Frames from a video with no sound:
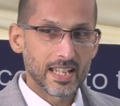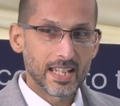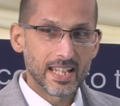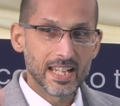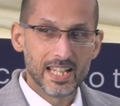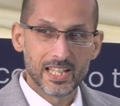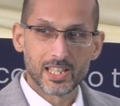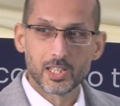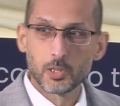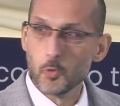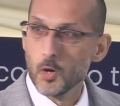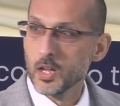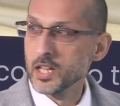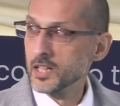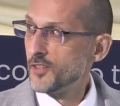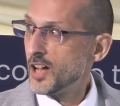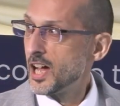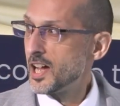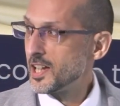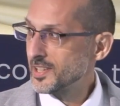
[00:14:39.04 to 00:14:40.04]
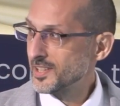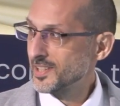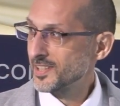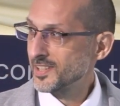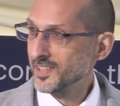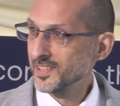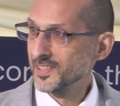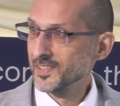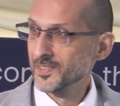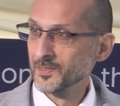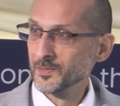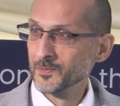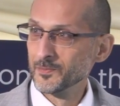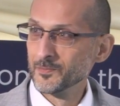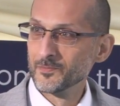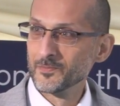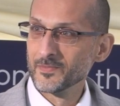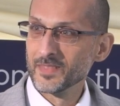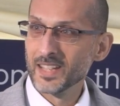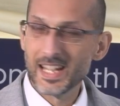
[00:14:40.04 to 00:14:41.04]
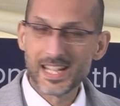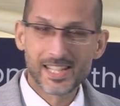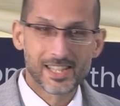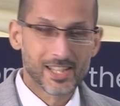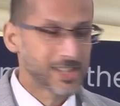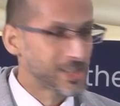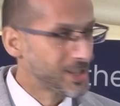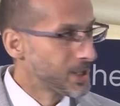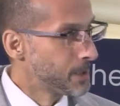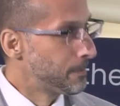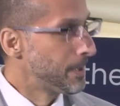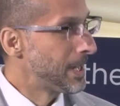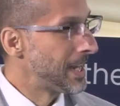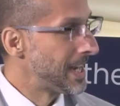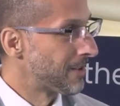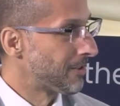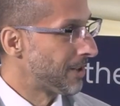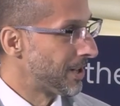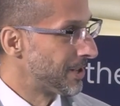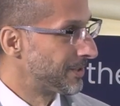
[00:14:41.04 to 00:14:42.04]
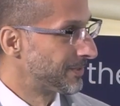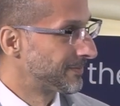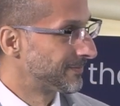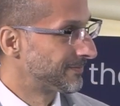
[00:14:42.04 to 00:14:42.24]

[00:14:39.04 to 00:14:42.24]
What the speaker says: Each one of us is a superhero.